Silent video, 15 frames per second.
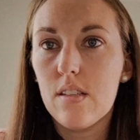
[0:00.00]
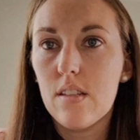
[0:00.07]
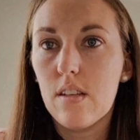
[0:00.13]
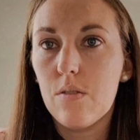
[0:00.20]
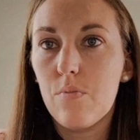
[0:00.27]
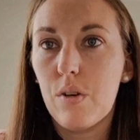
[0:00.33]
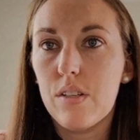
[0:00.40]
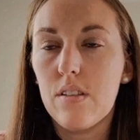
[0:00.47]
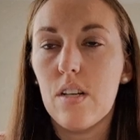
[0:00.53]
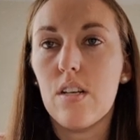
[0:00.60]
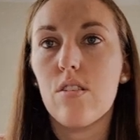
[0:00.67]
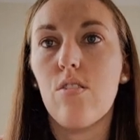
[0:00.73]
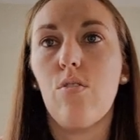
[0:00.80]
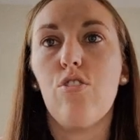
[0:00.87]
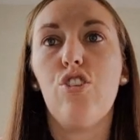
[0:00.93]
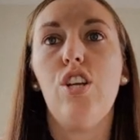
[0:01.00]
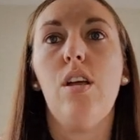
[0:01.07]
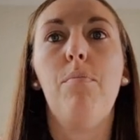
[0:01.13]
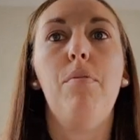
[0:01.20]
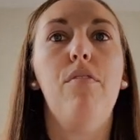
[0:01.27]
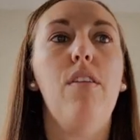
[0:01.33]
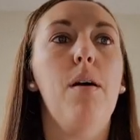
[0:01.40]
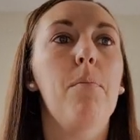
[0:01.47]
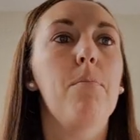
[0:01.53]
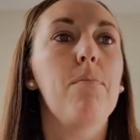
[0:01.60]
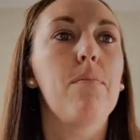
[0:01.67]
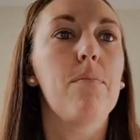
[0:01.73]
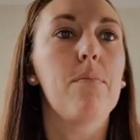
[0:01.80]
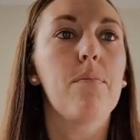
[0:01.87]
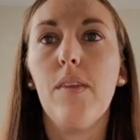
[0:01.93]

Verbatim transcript: It says breast-like, so the shape of them.